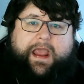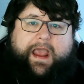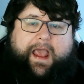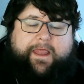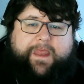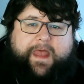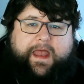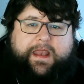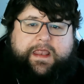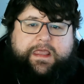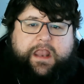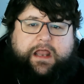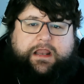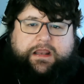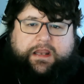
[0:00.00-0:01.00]
and that
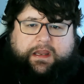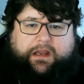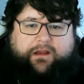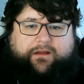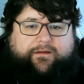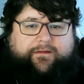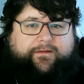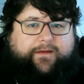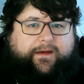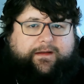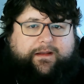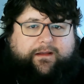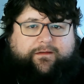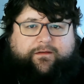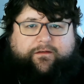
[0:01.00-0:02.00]
nothing,
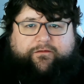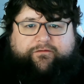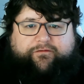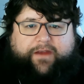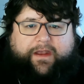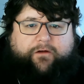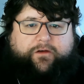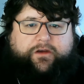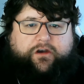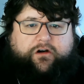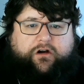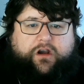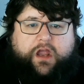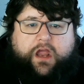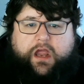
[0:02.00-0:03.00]
sickness,
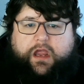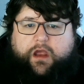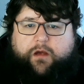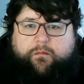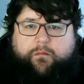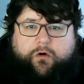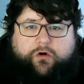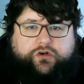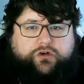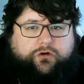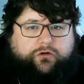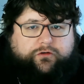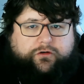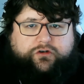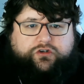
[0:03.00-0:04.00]
failure,
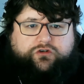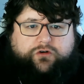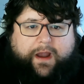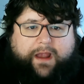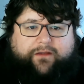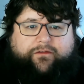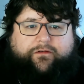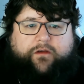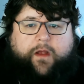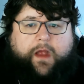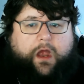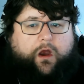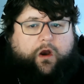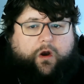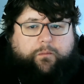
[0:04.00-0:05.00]
emotional distress,
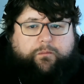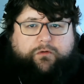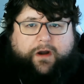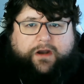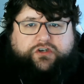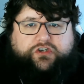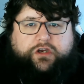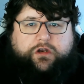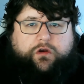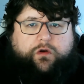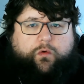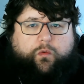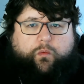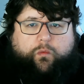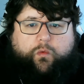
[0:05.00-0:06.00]

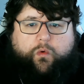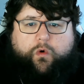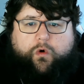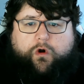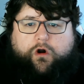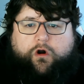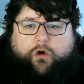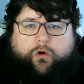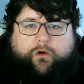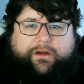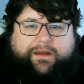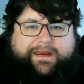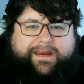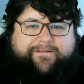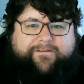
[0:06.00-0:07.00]
oppression, war, or
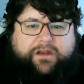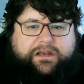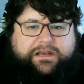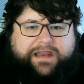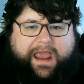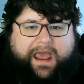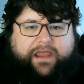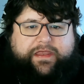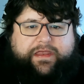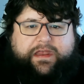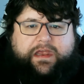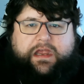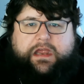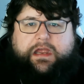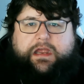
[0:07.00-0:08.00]
even death
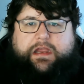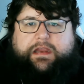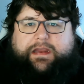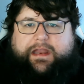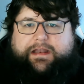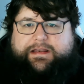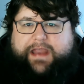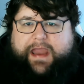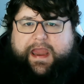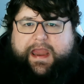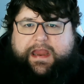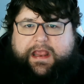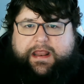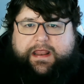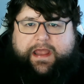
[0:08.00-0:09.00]
can
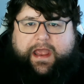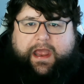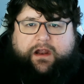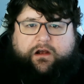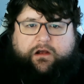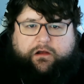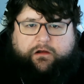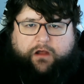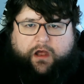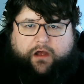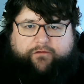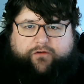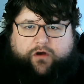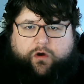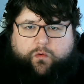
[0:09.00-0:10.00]
take that
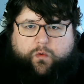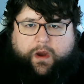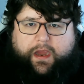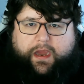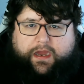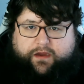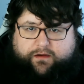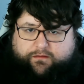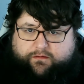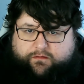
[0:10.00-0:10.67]
love away.